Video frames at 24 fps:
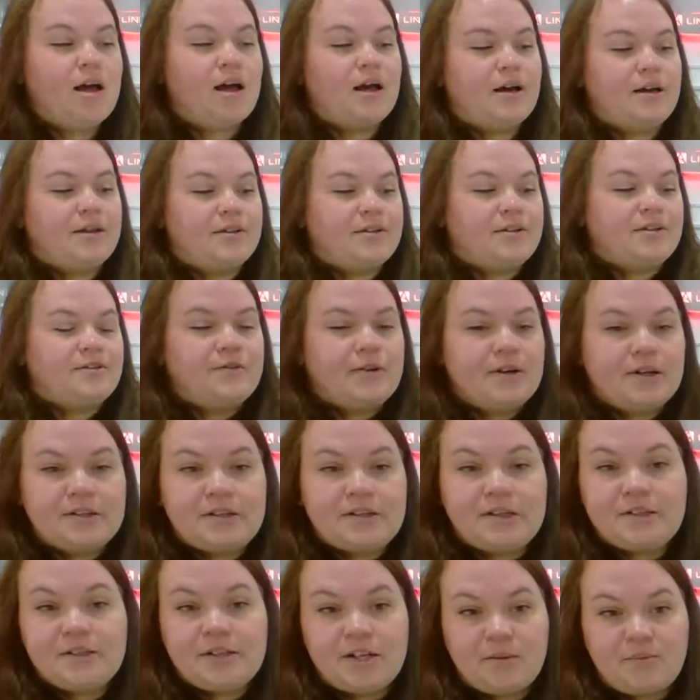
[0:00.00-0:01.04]
The
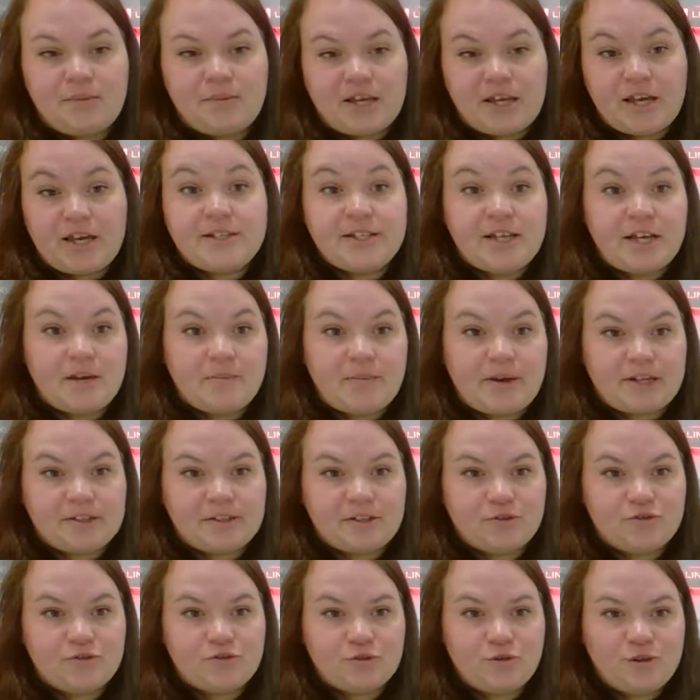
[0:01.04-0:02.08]
first is going to be a
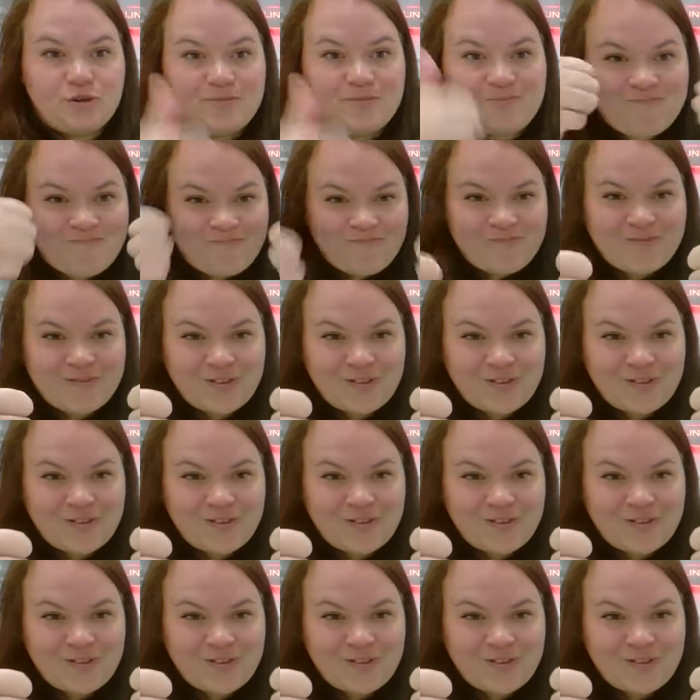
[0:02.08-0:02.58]
DMX control.